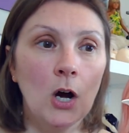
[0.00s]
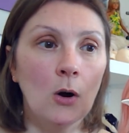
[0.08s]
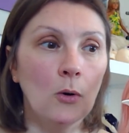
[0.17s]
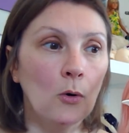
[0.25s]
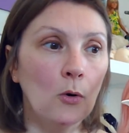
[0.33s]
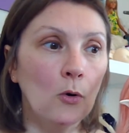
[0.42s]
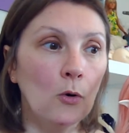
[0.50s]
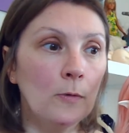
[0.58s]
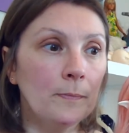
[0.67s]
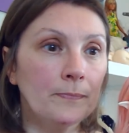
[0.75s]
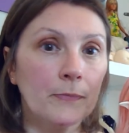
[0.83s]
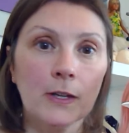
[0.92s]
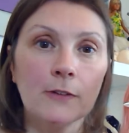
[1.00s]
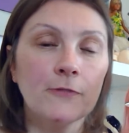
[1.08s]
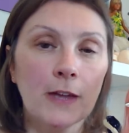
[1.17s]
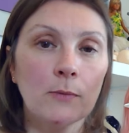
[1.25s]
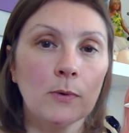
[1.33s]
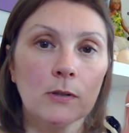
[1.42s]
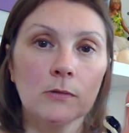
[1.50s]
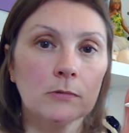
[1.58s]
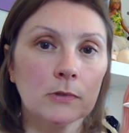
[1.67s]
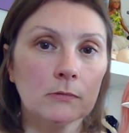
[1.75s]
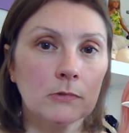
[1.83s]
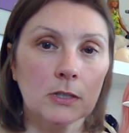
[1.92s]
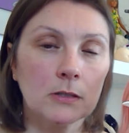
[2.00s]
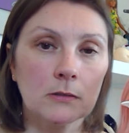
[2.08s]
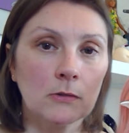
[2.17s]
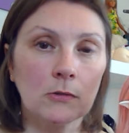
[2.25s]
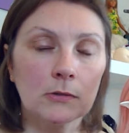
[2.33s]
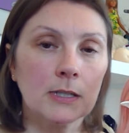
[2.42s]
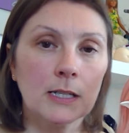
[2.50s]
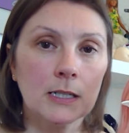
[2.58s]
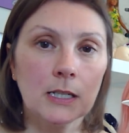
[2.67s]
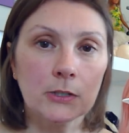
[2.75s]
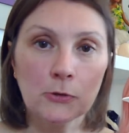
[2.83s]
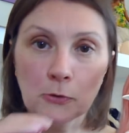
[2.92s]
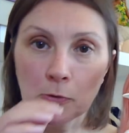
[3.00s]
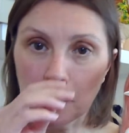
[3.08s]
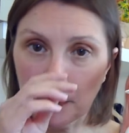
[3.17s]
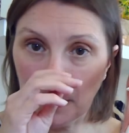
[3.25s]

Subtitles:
or if they will just not send it at all.